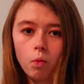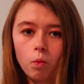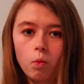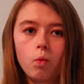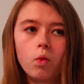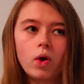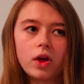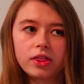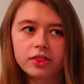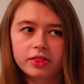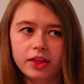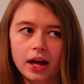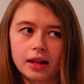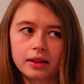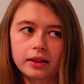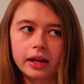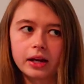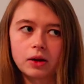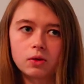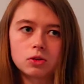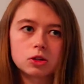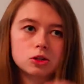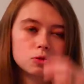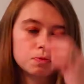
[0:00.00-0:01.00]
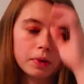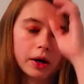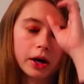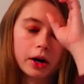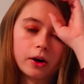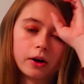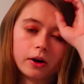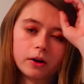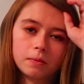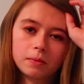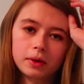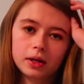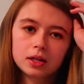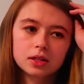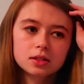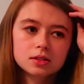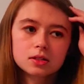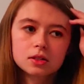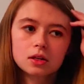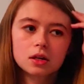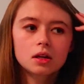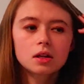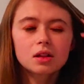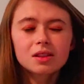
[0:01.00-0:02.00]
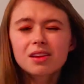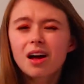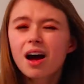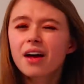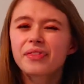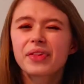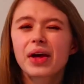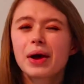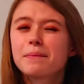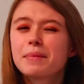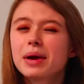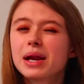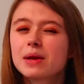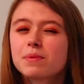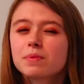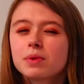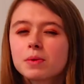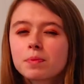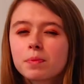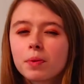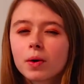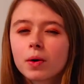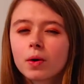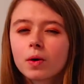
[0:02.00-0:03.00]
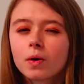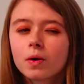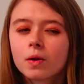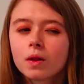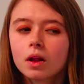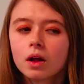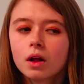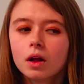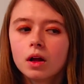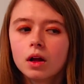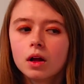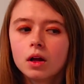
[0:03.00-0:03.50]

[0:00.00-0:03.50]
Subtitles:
with that language barrier, because not that many people